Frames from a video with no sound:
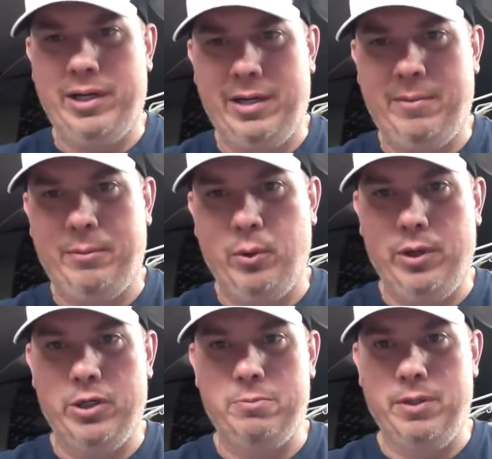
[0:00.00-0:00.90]
I can't remember
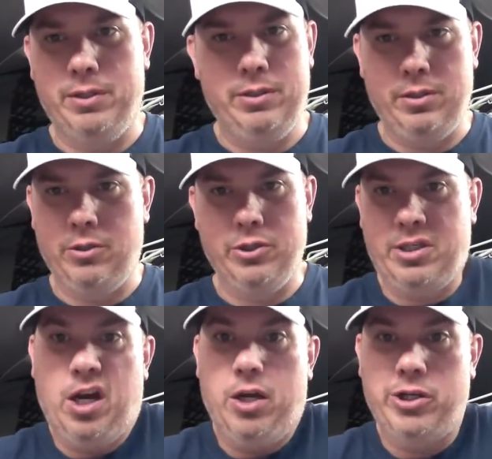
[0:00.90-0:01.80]
which, but they're just
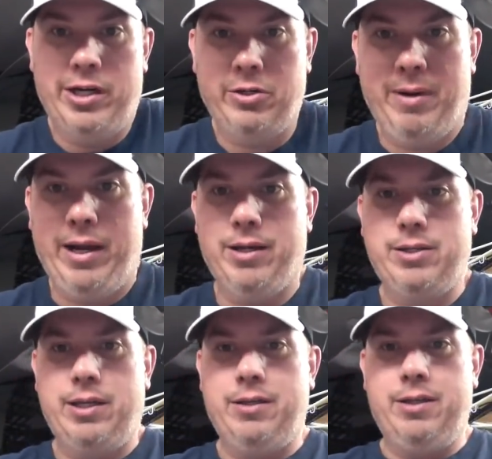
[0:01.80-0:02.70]
contractor bags. Yeah.